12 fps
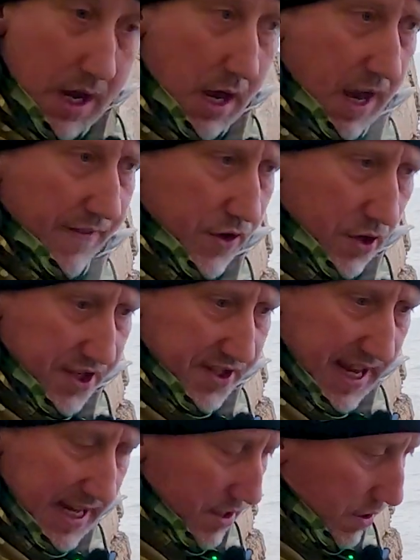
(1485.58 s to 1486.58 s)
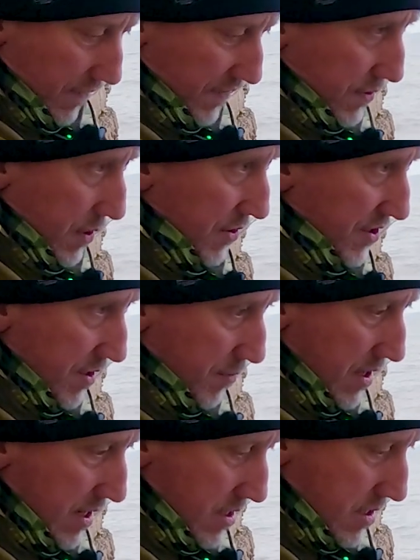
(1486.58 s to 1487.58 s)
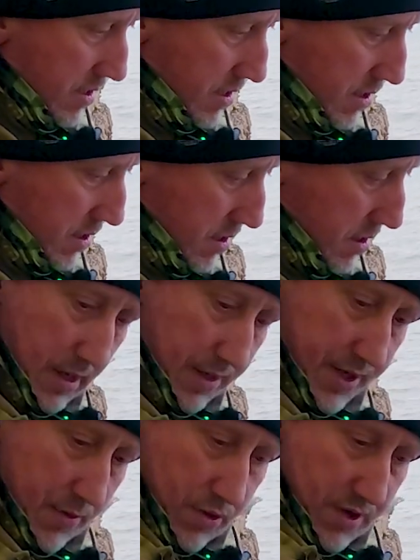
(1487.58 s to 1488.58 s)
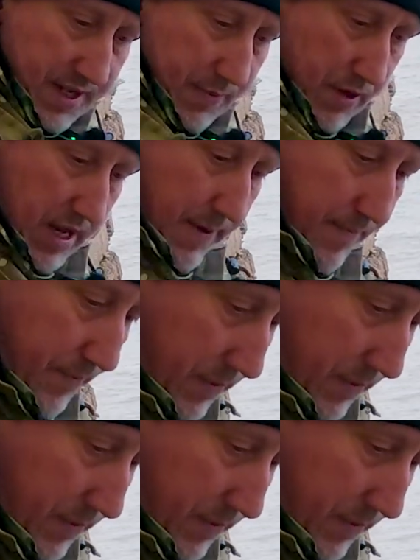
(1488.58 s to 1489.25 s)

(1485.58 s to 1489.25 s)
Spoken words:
I've got a steak knife as well somewhere. I don't know what I did with it.